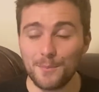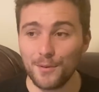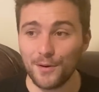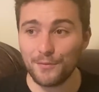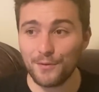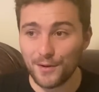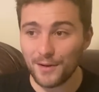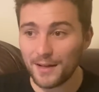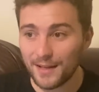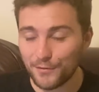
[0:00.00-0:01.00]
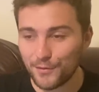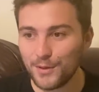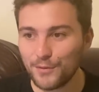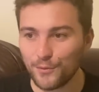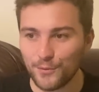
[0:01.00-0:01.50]
but for a few
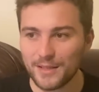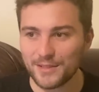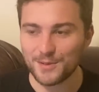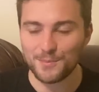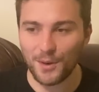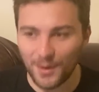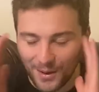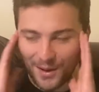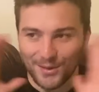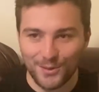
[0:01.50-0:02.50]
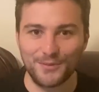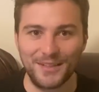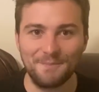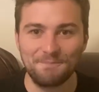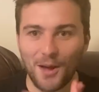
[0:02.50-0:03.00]
different reasons, but I loved it.